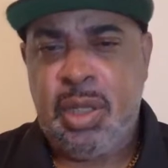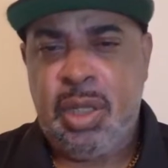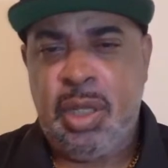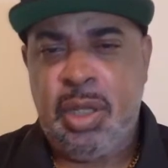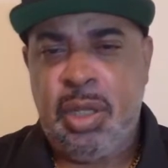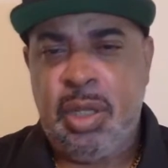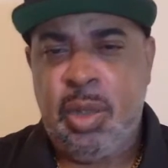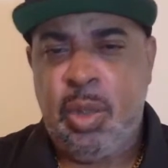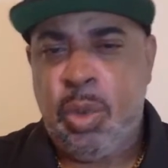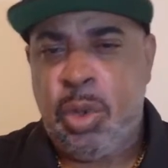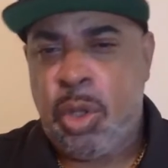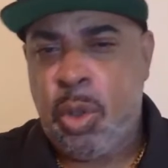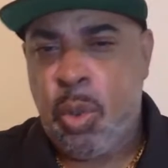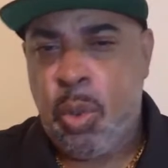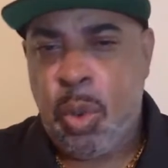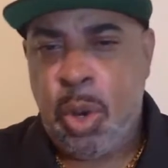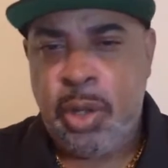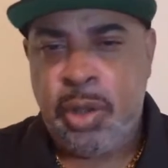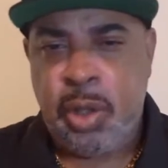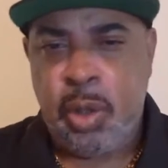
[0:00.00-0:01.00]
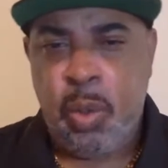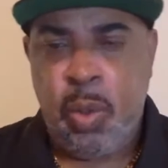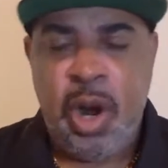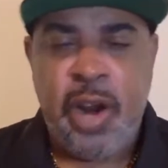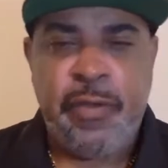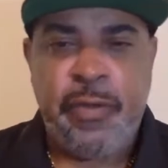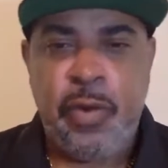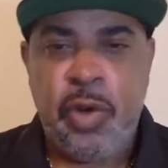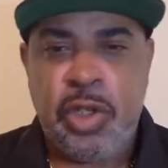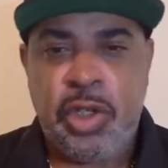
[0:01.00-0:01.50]
the
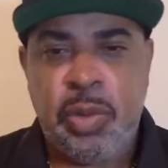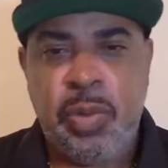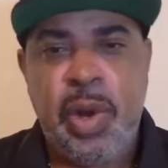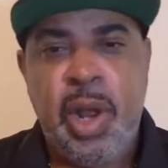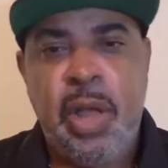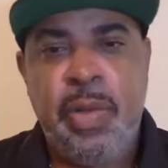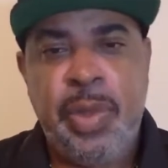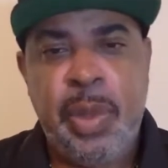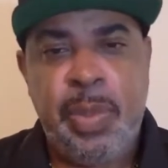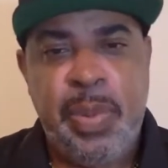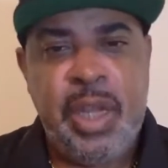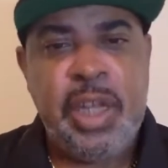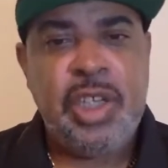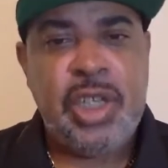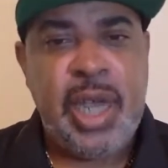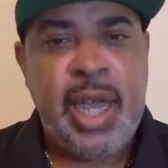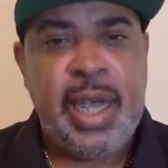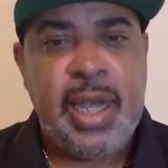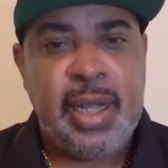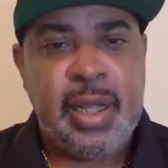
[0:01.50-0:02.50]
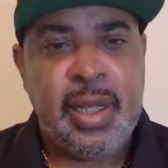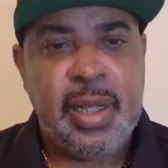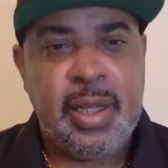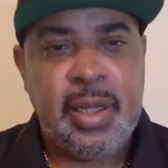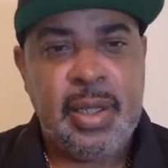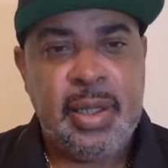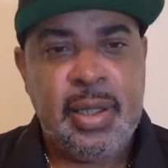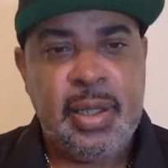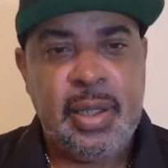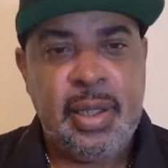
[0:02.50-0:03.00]
workforce around the PGA,
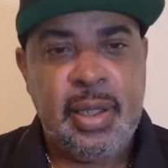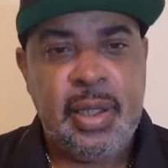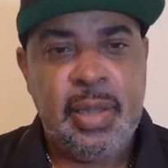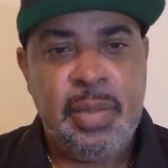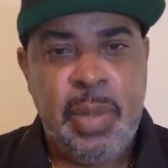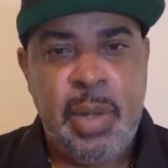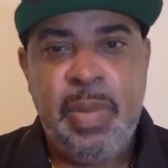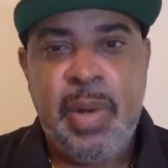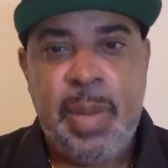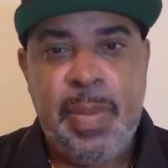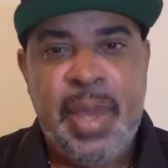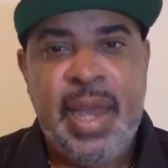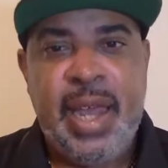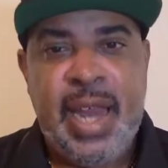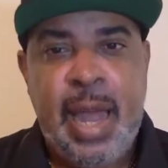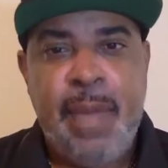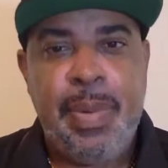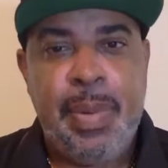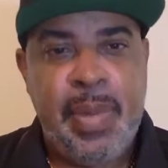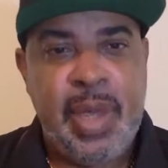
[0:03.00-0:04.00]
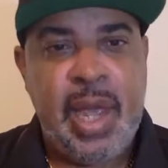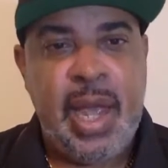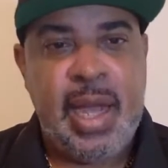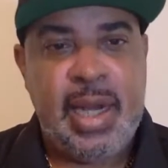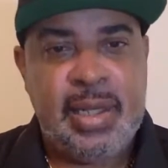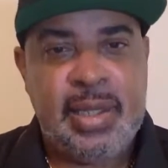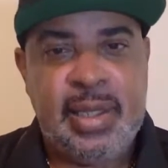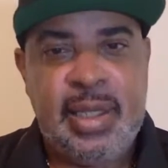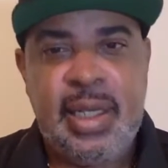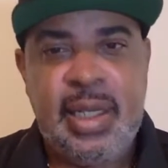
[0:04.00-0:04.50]
people that make it happen
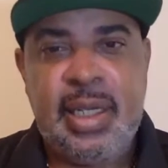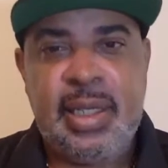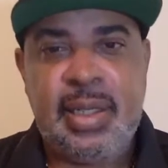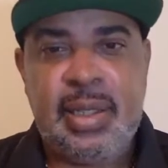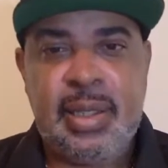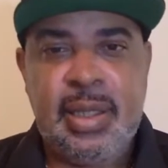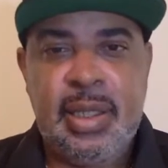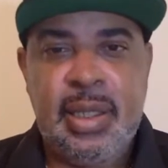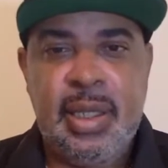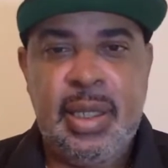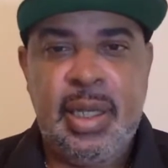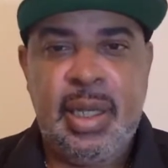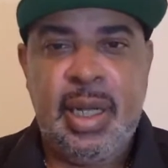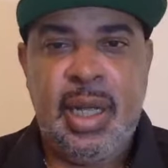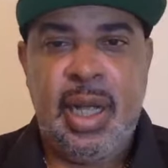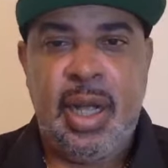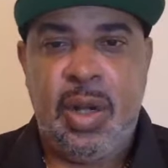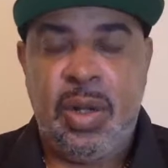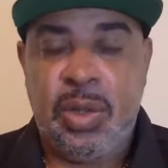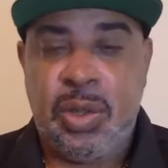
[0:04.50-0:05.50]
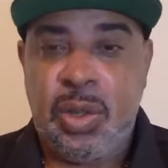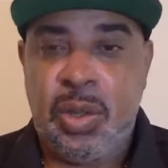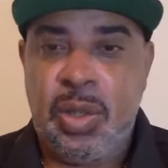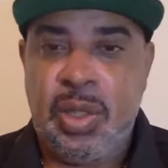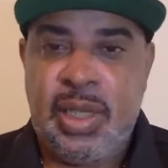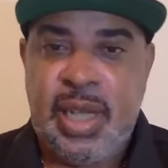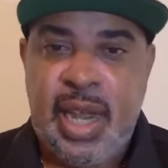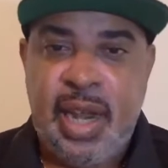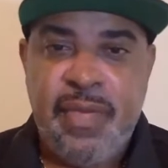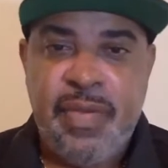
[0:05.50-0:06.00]
behind the scenes. Also
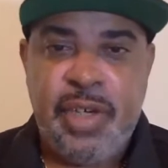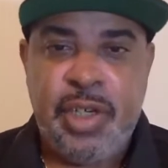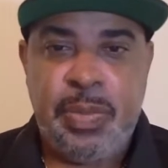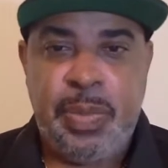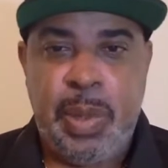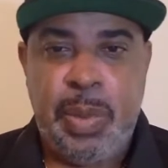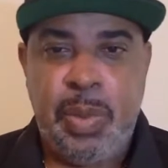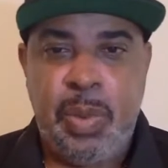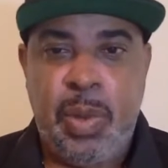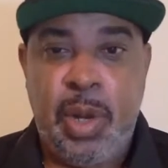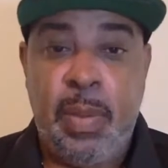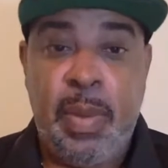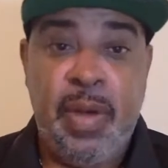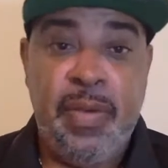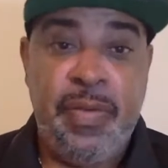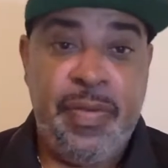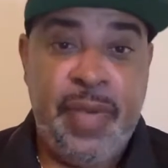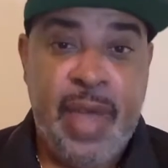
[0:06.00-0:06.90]
the television people. What about